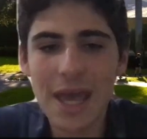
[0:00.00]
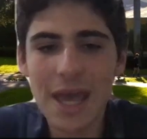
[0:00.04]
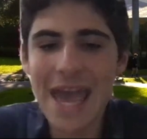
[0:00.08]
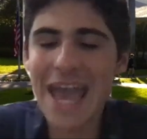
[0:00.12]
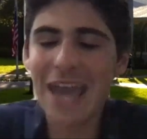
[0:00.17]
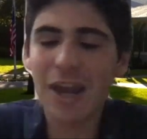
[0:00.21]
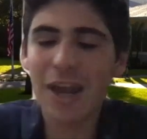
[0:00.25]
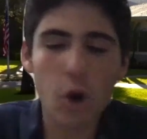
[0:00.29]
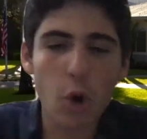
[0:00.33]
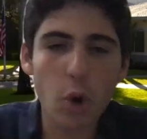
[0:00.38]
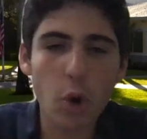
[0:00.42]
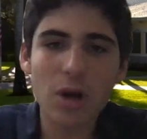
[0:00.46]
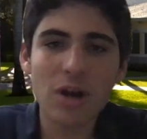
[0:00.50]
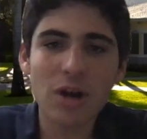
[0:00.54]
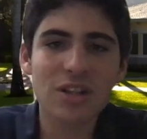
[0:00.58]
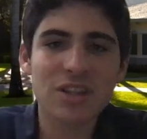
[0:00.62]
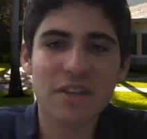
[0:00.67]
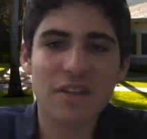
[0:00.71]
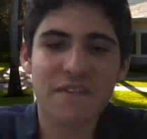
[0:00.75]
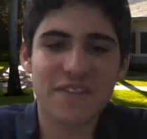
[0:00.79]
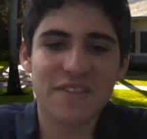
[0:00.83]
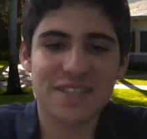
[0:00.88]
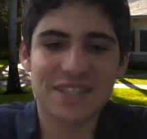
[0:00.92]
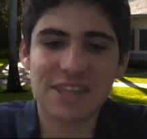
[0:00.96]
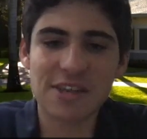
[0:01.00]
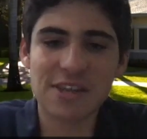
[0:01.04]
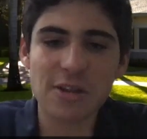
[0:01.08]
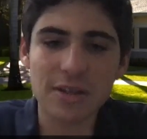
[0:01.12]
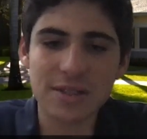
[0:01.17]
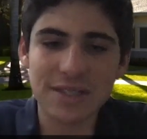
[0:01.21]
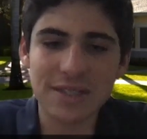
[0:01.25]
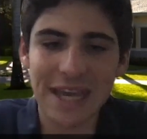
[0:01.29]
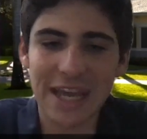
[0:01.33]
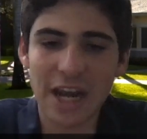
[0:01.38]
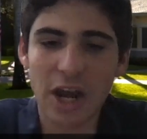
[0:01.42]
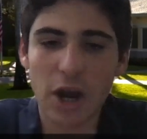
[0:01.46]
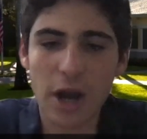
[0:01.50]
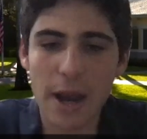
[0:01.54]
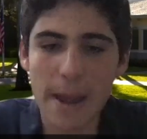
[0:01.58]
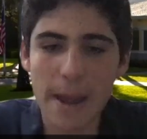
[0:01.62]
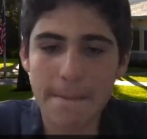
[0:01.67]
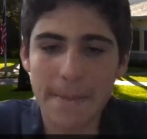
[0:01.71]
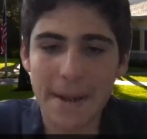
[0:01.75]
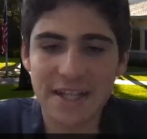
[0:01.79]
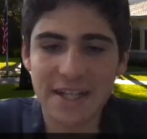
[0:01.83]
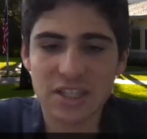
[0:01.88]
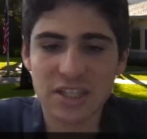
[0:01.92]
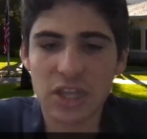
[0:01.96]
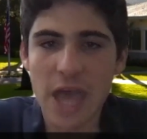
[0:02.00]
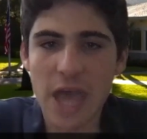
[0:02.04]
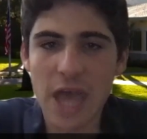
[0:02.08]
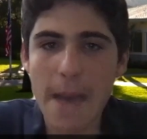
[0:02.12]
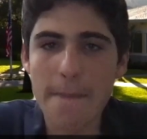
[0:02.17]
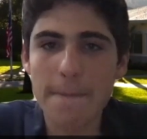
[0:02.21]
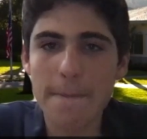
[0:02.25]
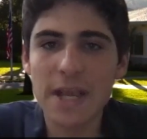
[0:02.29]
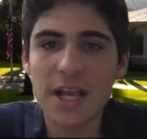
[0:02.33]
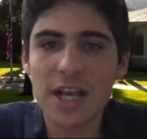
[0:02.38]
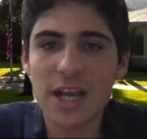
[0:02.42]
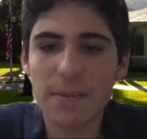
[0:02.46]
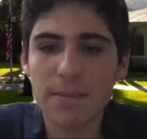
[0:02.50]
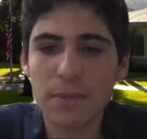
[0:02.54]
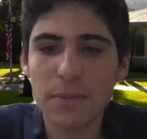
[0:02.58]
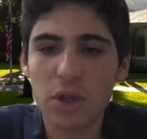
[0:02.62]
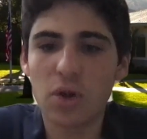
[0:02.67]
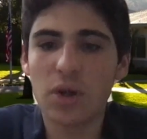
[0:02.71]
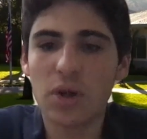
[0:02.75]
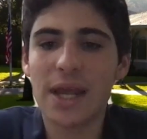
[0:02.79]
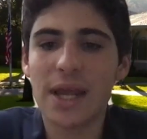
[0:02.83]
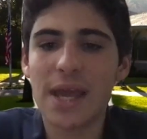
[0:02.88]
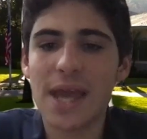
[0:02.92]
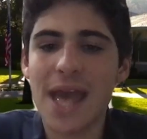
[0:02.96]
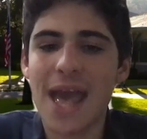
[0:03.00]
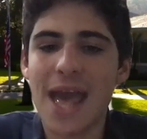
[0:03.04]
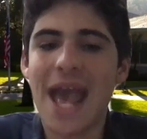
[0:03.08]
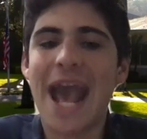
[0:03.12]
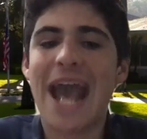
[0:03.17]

in order to facilitate our impact on the NB community